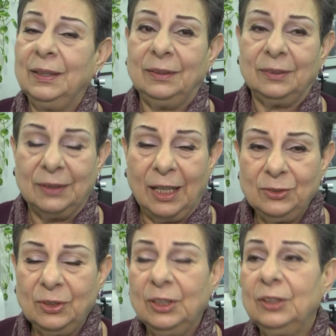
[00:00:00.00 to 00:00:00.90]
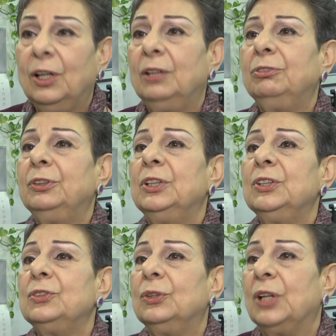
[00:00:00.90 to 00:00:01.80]
an international
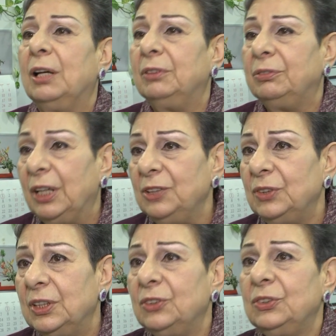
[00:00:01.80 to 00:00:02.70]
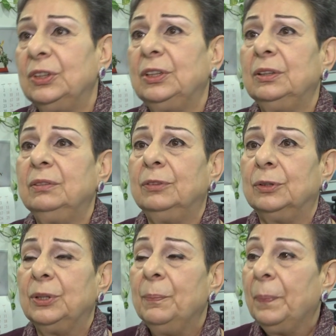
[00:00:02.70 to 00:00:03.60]
conference or have a French initiative
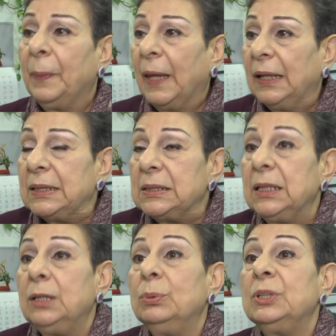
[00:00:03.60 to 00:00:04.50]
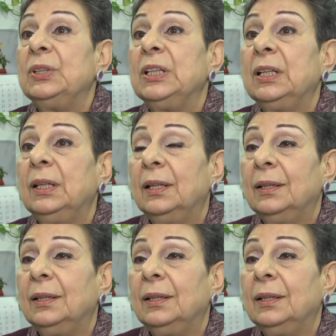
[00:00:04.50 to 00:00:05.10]
or distinguishing